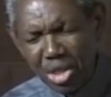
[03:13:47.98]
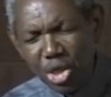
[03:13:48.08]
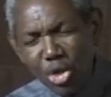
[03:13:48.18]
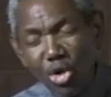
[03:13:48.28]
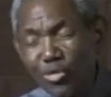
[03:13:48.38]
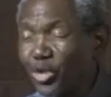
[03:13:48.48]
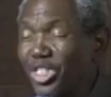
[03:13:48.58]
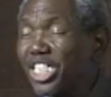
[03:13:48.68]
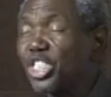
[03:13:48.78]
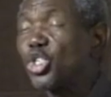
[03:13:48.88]
Lord, for
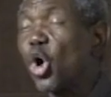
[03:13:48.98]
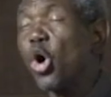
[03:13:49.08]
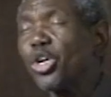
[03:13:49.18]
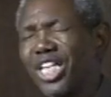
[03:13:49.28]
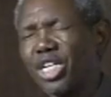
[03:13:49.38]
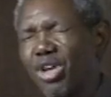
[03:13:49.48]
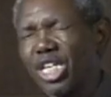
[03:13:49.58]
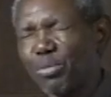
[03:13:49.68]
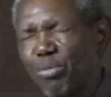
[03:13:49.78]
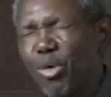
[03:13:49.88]
these doors that you are
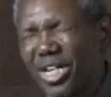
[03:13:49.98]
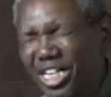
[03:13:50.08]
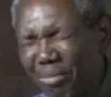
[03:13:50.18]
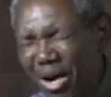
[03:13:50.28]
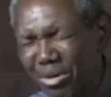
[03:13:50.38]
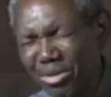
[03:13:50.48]
spoken about,